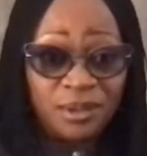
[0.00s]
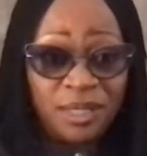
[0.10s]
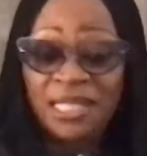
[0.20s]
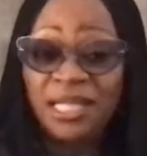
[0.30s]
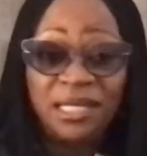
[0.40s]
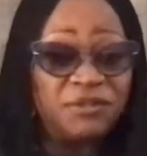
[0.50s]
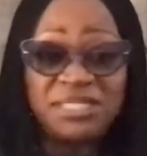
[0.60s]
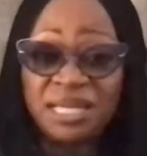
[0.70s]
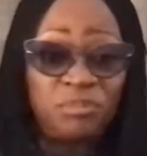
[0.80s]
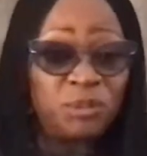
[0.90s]
A lot of
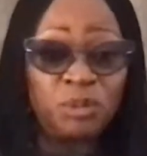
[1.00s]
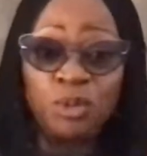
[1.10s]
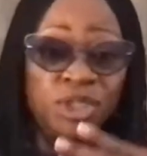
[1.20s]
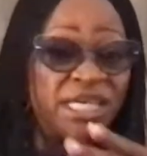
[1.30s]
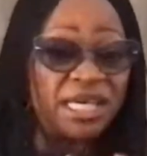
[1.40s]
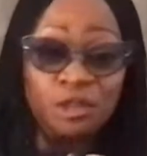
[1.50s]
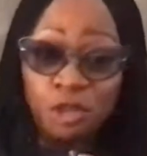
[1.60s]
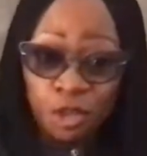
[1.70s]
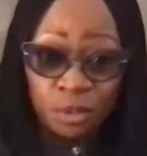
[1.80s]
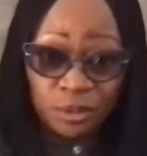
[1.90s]
these same people will kill
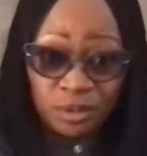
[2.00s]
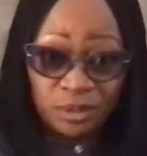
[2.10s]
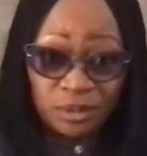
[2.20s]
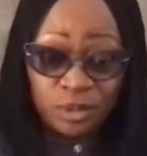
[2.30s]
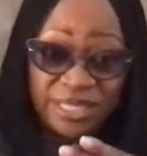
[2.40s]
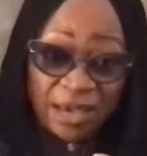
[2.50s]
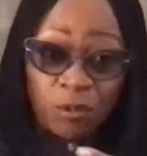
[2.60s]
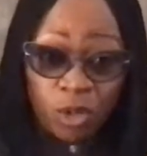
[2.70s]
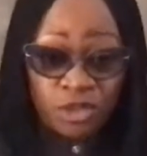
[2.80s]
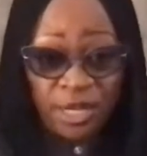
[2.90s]
you to get
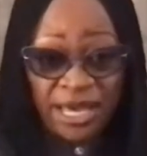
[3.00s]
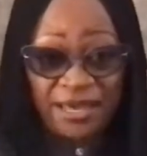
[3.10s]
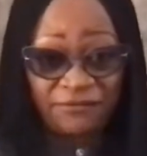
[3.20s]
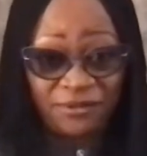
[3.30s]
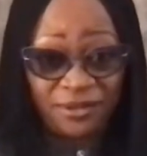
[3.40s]
what you have.